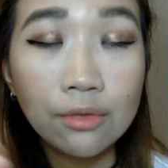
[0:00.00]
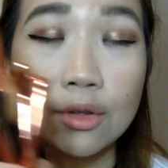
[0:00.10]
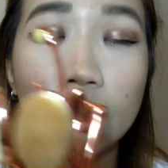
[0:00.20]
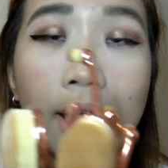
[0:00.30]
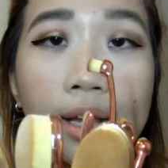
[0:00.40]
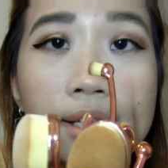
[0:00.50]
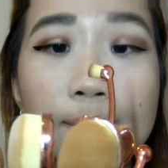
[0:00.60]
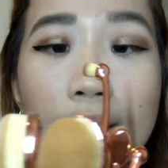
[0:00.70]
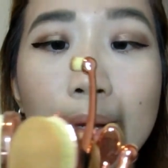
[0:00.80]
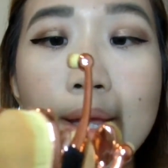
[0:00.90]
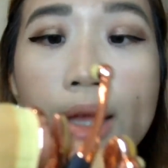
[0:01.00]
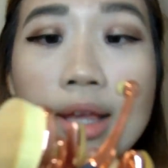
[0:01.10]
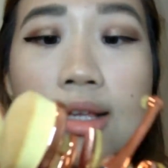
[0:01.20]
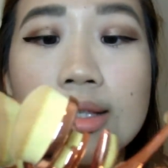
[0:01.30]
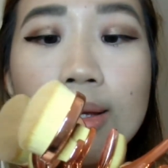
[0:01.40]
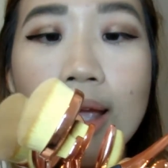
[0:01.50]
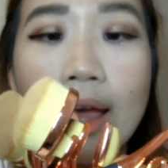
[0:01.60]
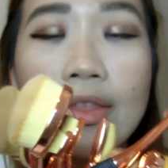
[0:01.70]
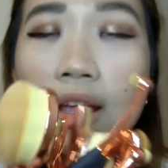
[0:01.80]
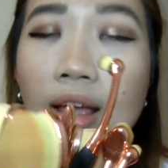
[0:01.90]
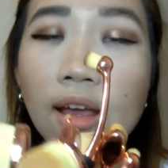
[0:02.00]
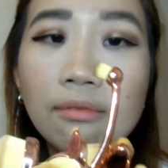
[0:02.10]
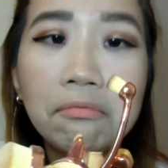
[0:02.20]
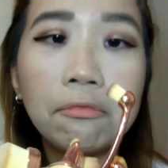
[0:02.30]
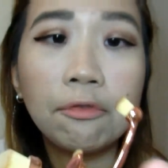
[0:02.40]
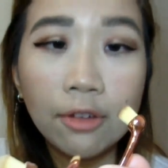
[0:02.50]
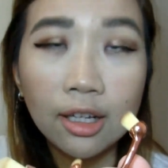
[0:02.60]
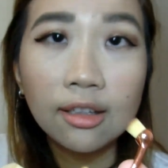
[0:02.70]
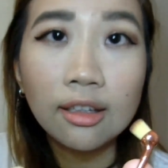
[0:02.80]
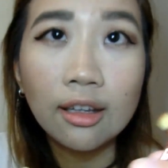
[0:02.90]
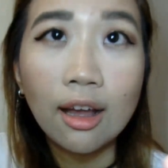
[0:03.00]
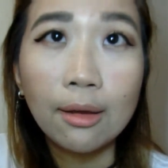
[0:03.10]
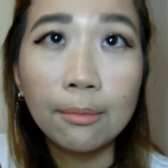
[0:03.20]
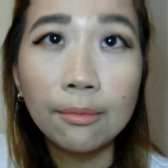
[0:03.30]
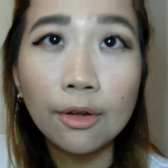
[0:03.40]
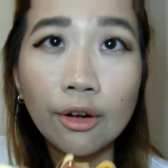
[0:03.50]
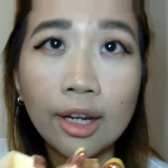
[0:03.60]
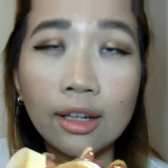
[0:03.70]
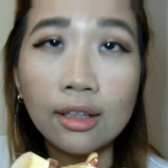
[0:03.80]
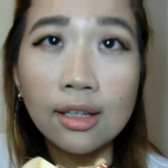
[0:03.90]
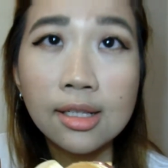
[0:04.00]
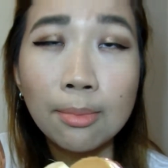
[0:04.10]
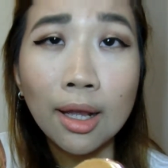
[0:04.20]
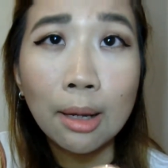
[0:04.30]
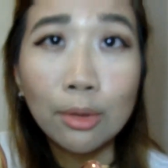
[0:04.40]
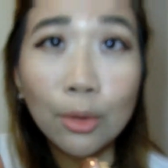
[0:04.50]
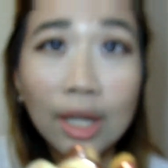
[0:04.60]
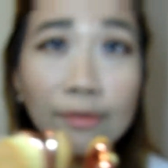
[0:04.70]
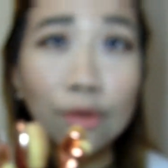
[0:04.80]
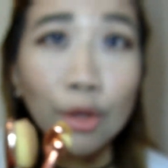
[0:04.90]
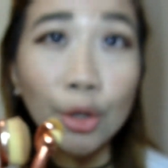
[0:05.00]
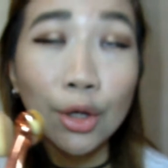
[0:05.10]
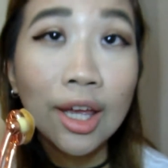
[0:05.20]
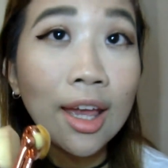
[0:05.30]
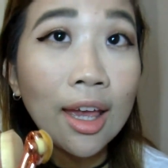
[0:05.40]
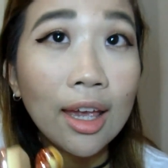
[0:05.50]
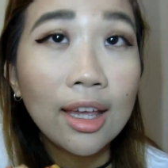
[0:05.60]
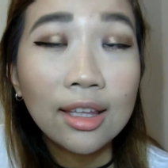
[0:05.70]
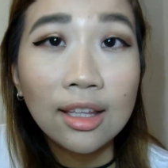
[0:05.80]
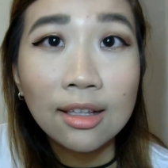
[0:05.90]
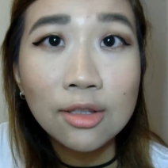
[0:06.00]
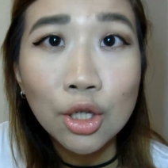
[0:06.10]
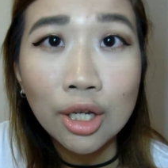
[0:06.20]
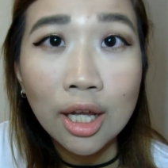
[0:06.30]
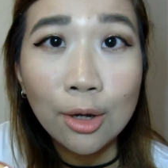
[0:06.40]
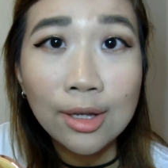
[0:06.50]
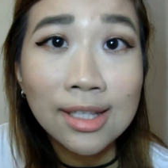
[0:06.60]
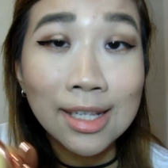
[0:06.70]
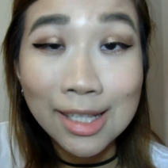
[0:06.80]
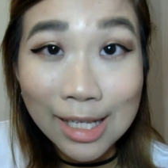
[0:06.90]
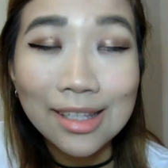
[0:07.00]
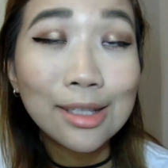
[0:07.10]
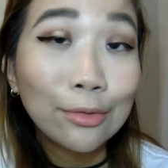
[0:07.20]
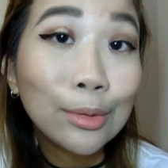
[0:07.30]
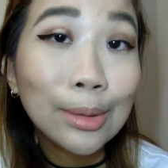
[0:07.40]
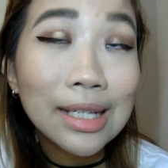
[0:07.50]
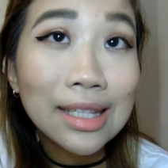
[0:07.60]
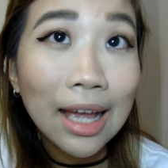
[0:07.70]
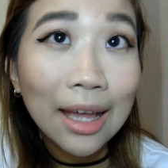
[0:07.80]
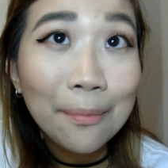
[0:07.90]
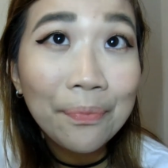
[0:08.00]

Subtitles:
if you like as well. So yeah, I think I had fun creating this makeup look, even though it didn't turn out as successful as I